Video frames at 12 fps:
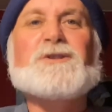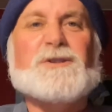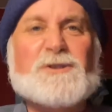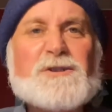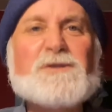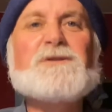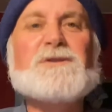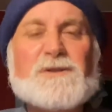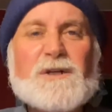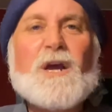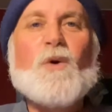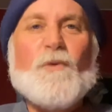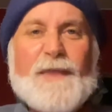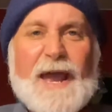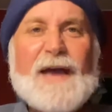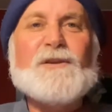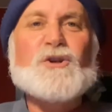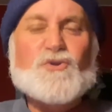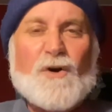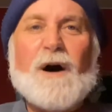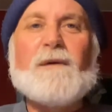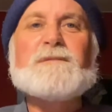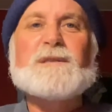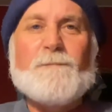doon, doon, where they had the
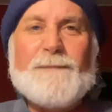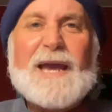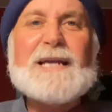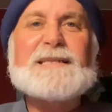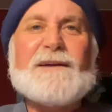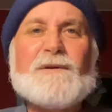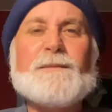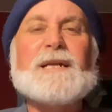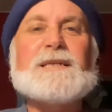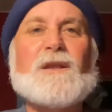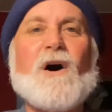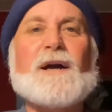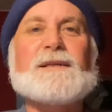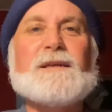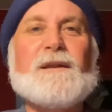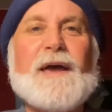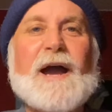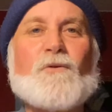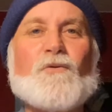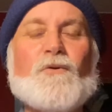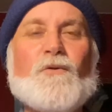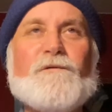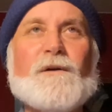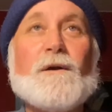drums, the bass, everybody's locked into that groove.